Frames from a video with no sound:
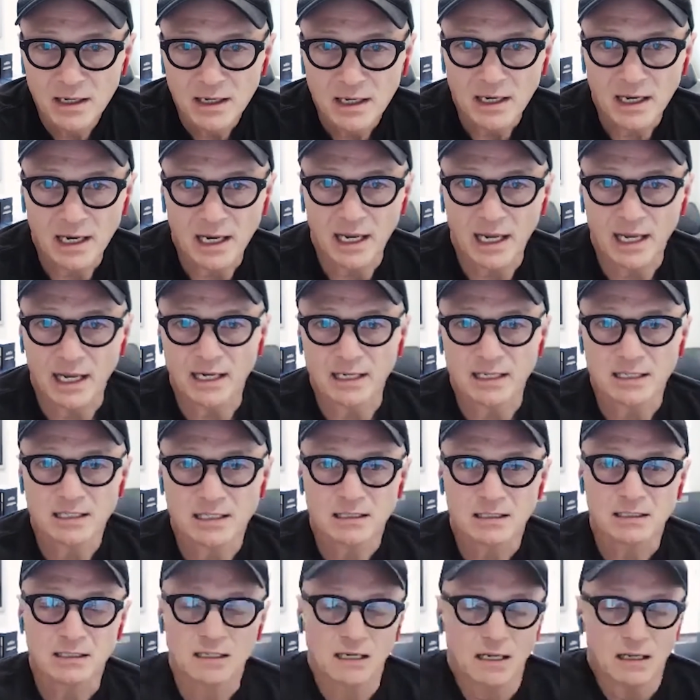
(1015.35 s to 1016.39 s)
And
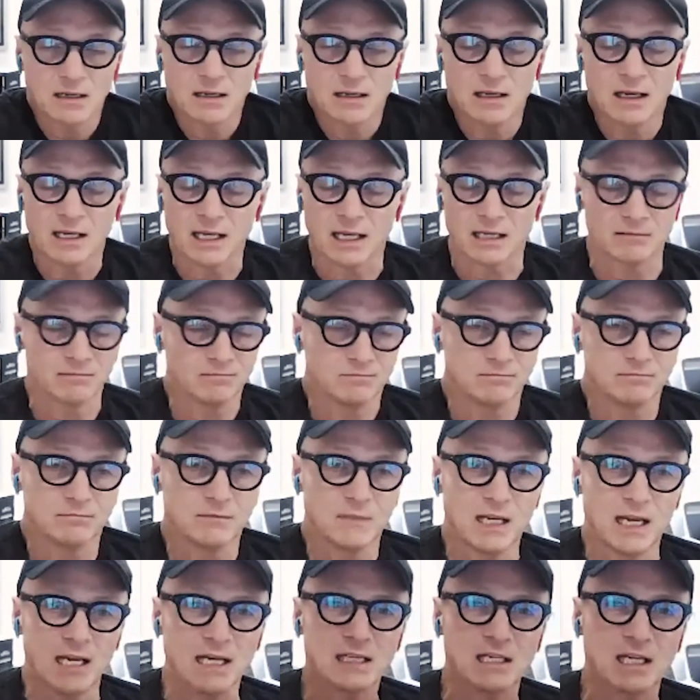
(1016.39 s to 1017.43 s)
again,
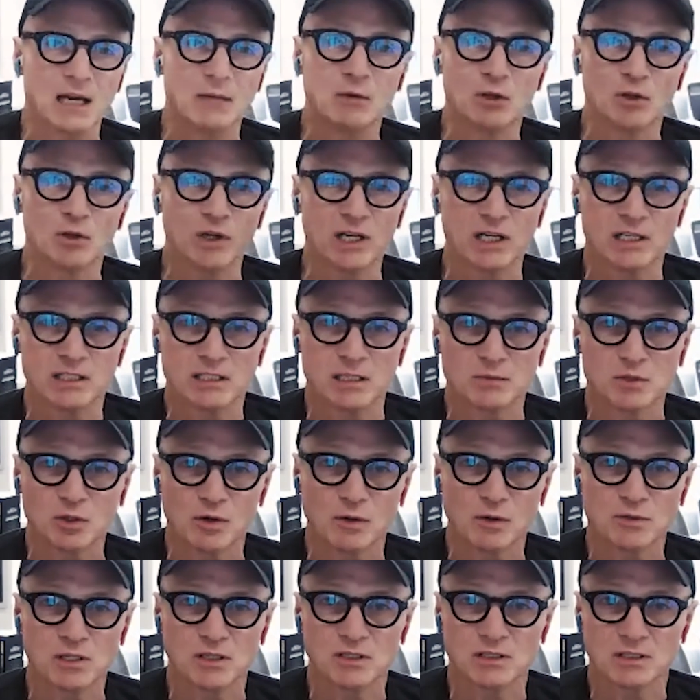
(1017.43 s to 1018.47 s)
anytime you're looking at
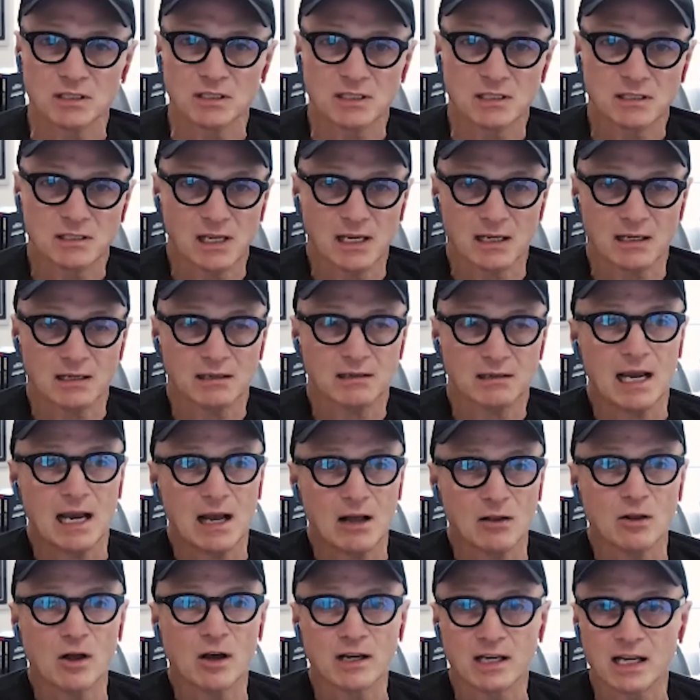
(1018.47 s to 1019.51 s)
subscriptions, it's like,
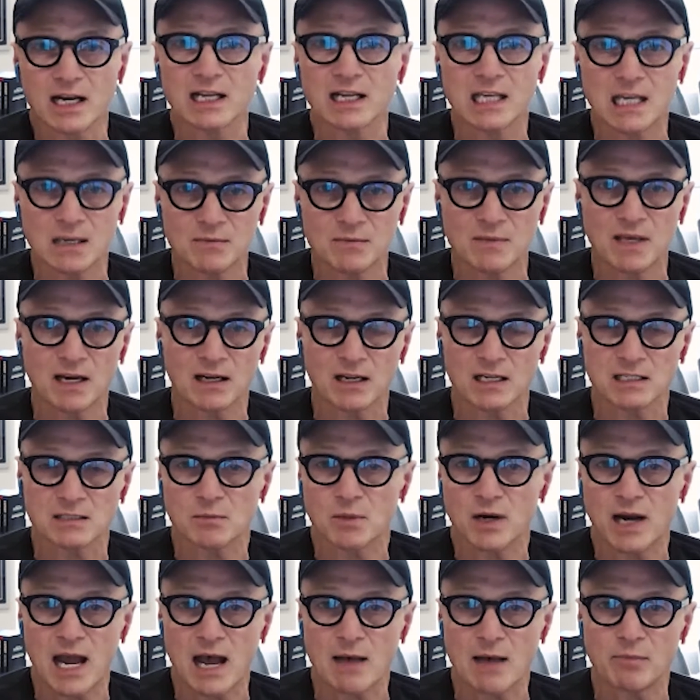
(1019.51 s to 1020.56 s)
how long can I keep that customer
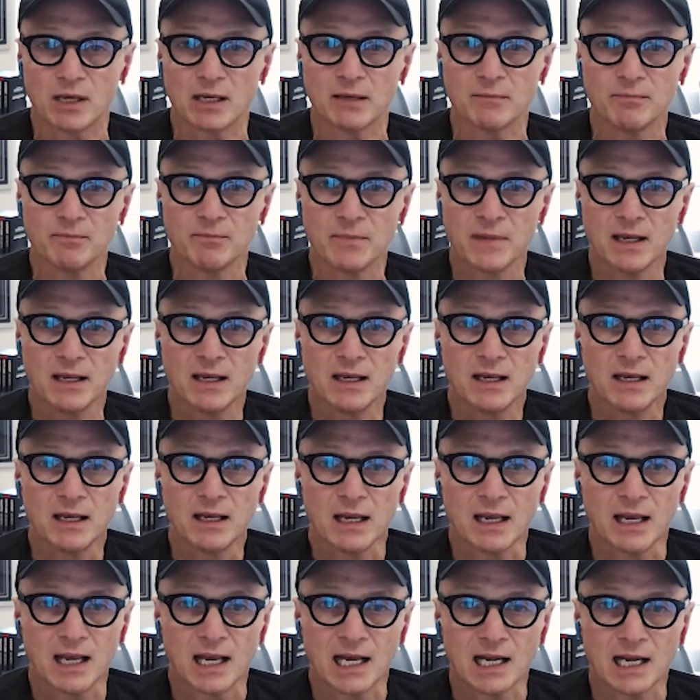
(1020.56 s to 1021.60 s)
happy? Mm-hmm.
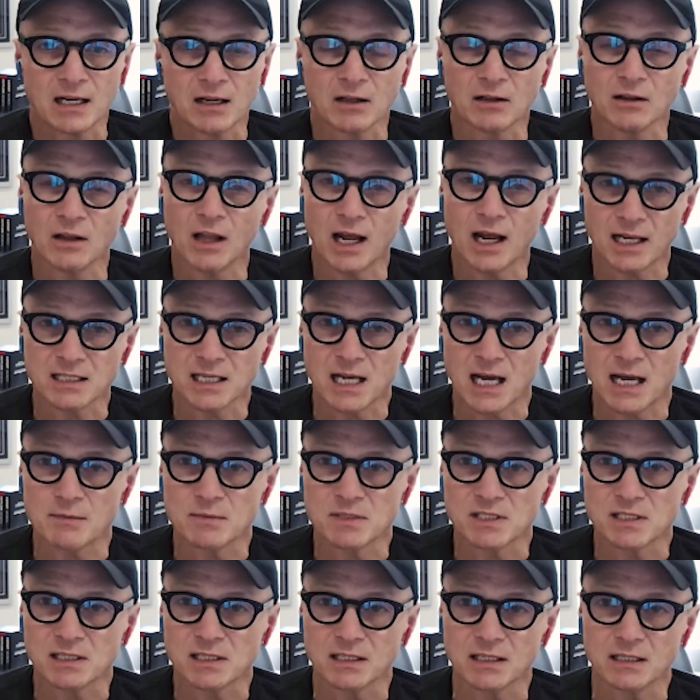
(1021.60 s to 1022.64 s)
And a lot of
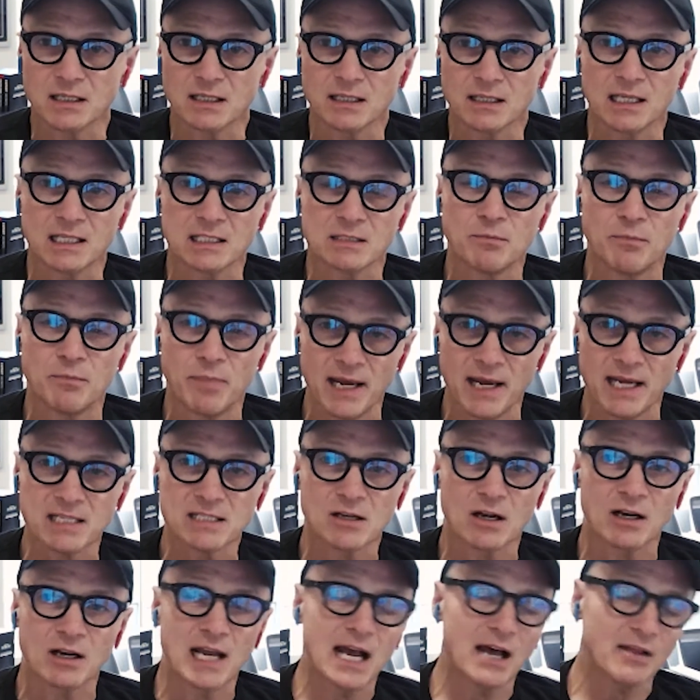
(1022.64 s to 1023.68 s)
times it's based
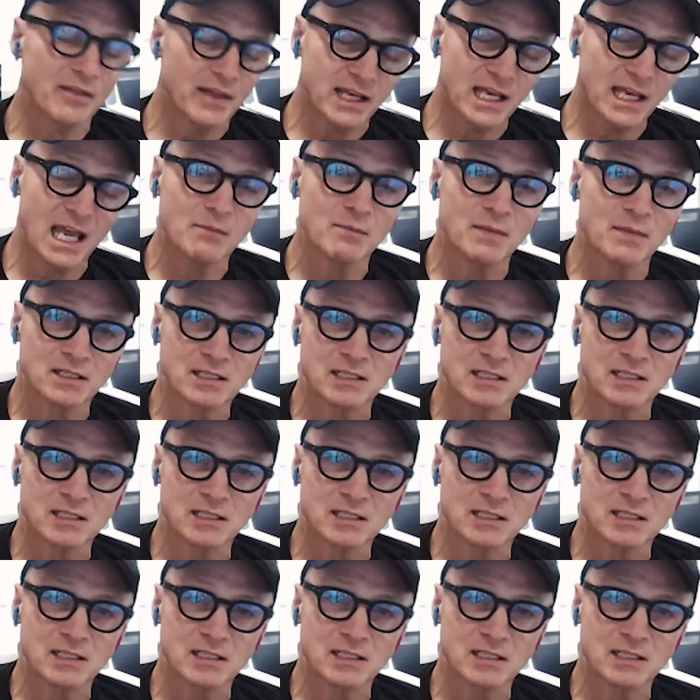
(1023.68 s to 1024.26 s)
on how they came into